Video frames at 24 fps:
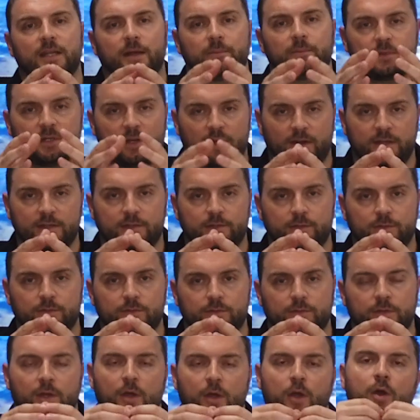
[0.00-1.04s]

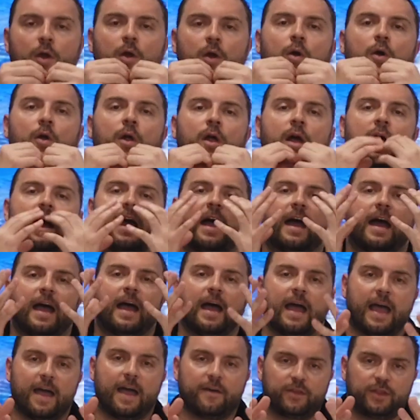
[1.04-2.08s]
subtitled?
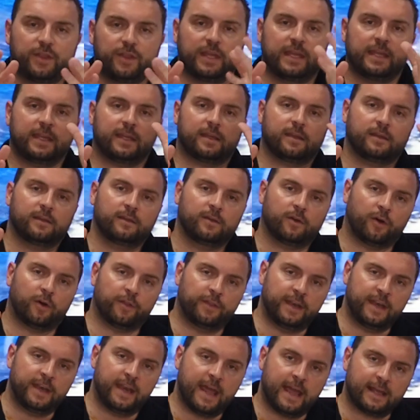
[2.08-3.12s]
Have a think.
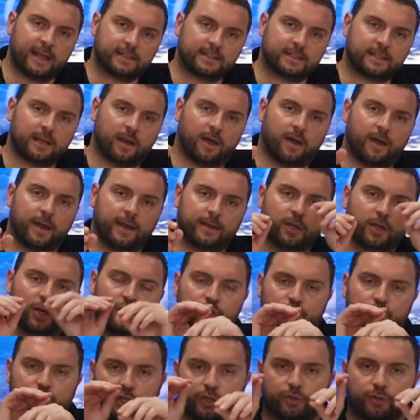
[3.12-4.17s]
On the next slide,
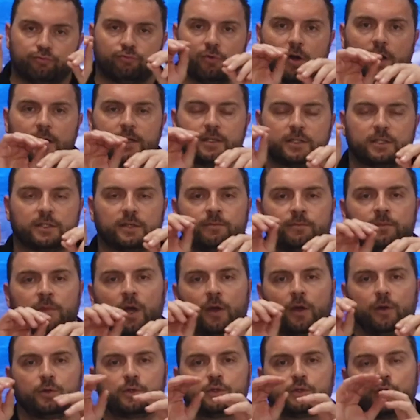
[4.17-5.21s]
just write
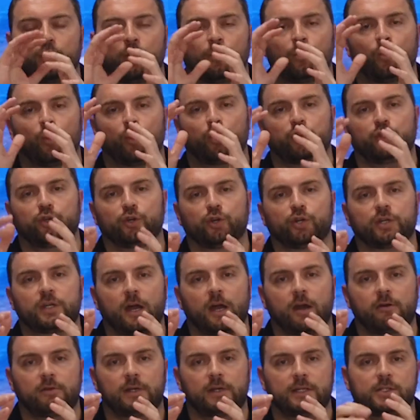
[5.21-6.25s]
some notes on what you're
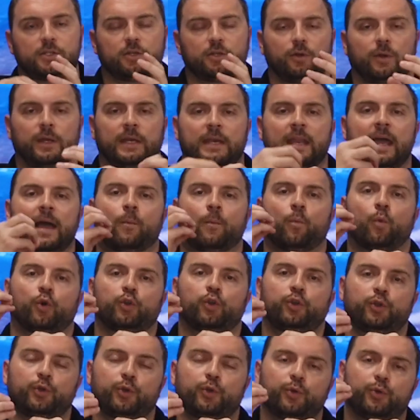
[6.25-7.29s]
currently doing and
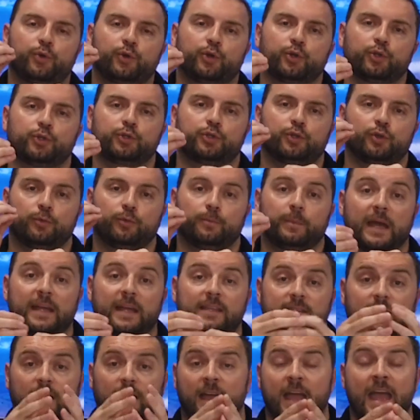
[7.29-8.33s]
what you could do
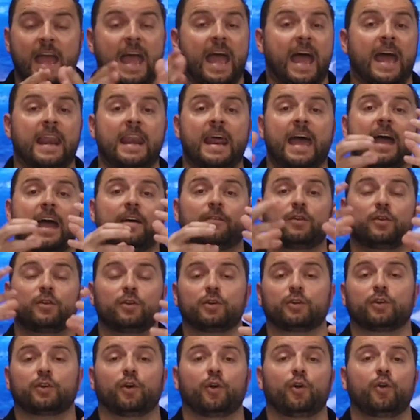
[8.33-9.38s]
better, and have
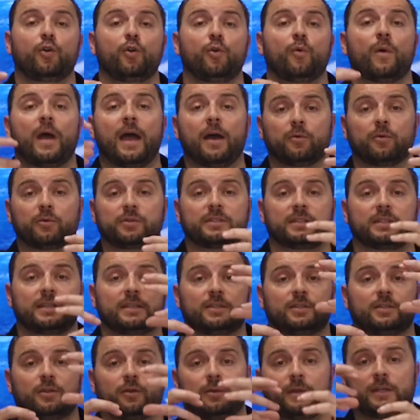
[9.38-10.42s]
a look at who
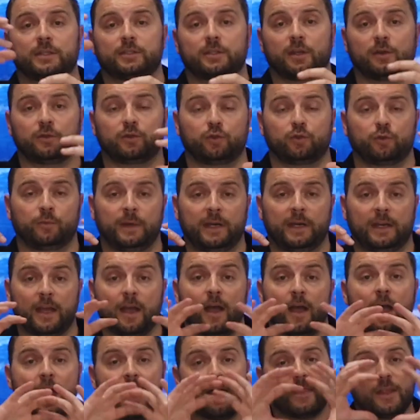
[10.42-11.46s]
else is doing social
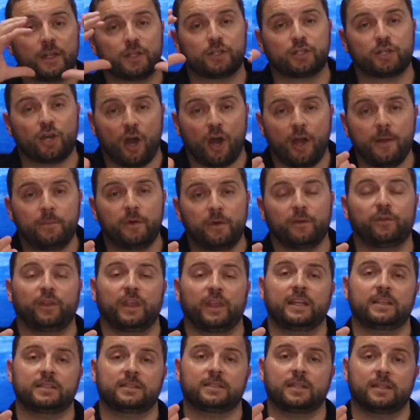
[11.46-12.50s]
media and the type
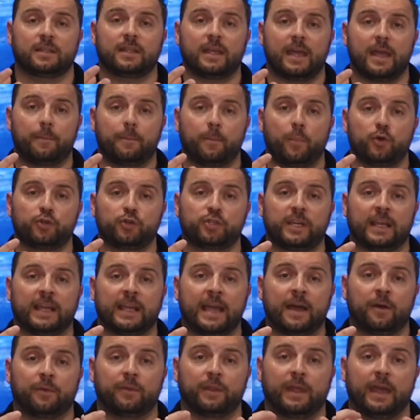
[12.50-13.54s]
of things that they're
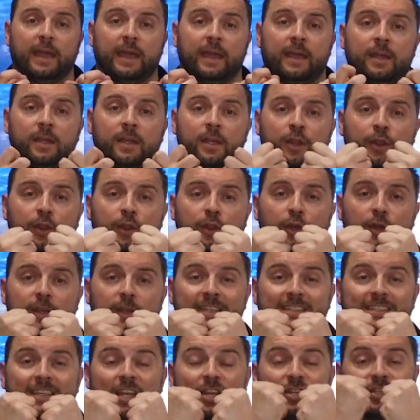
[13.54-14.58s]
pushing out there
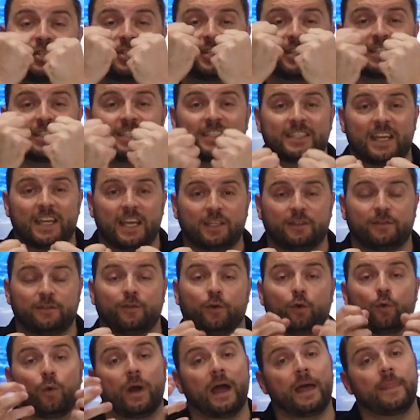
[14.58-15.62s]
that is
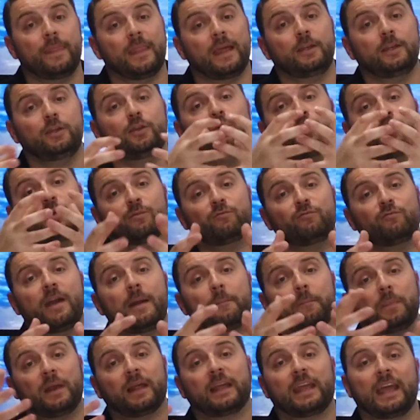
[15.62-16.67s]
successful, and then you can
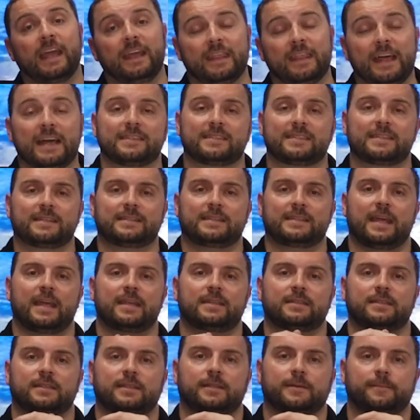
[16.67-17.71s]
replicate that
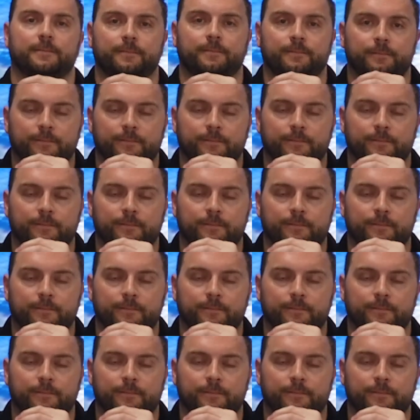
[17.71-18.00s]
success.